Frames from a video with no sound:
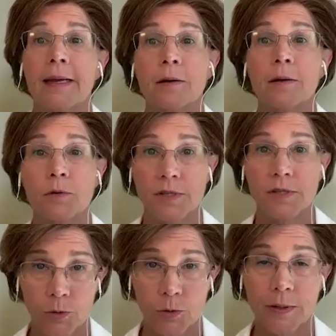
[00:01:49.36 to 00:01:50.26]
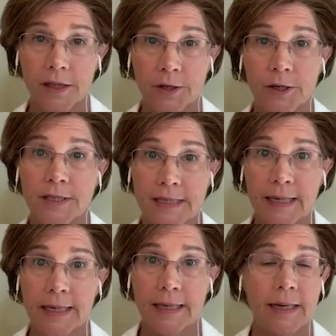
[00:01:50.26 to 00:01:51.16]
It was the
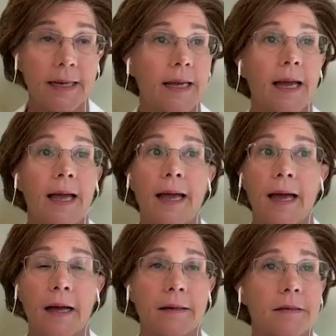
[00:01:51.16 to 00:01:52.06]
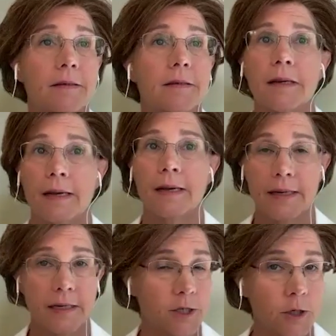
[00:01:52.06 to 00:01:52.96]
2013, and
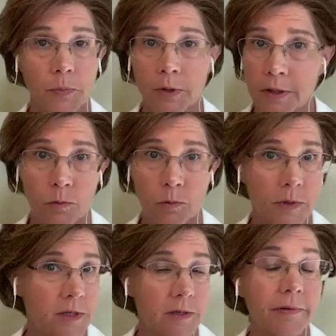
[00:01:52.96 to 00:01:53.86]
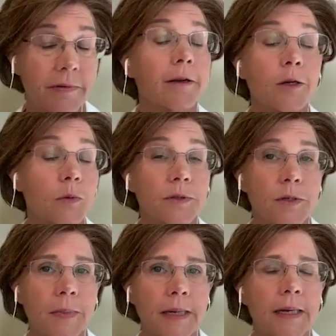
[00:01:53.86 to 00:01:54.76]
yes, your book was invaluable
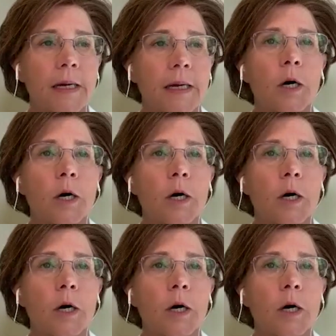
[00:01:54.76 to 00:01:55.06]
to me.